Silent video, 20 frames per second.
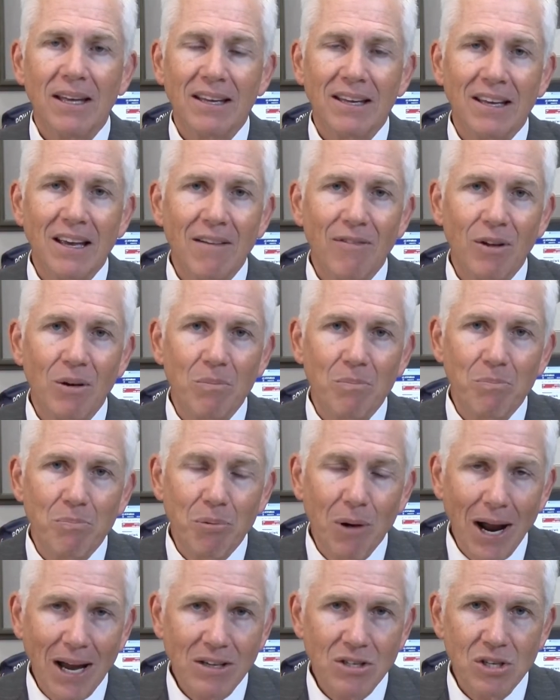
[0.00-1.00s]
given
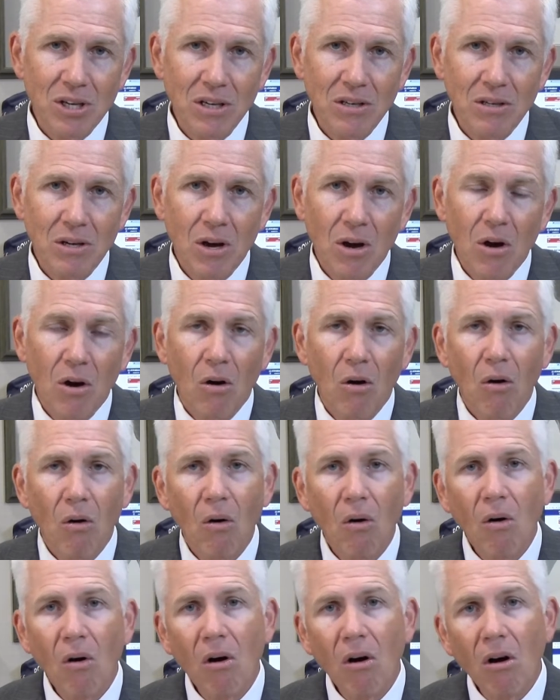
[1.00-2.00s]
Brexit
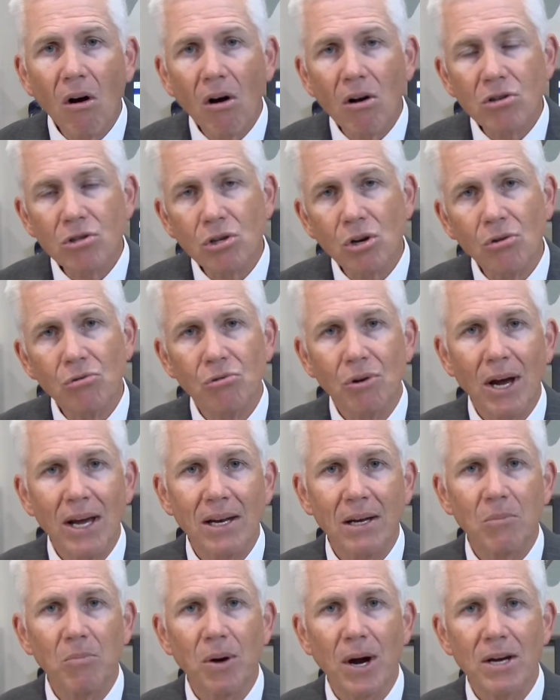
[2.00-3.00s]
or also
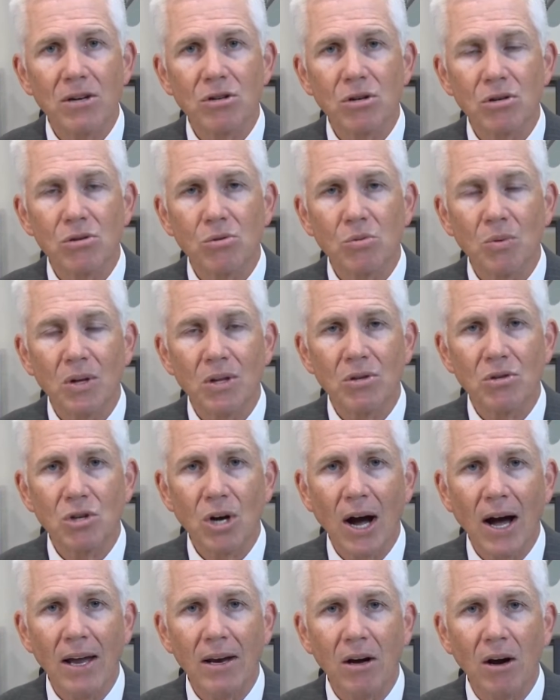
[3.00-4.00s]
trading pressures with
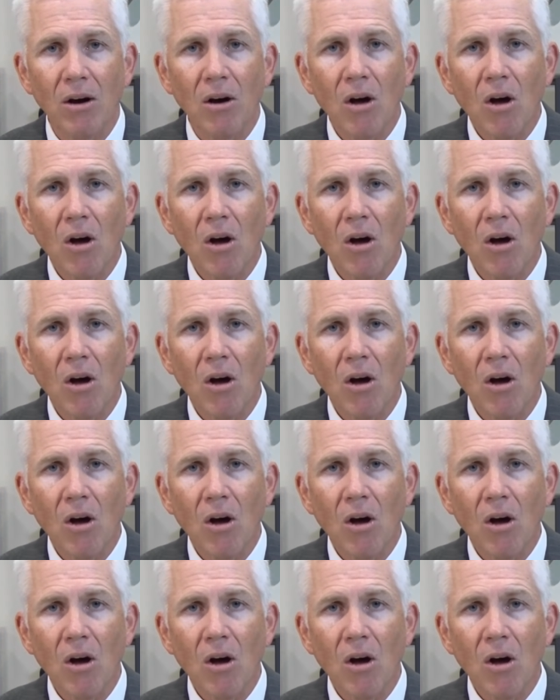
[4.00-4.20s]
China,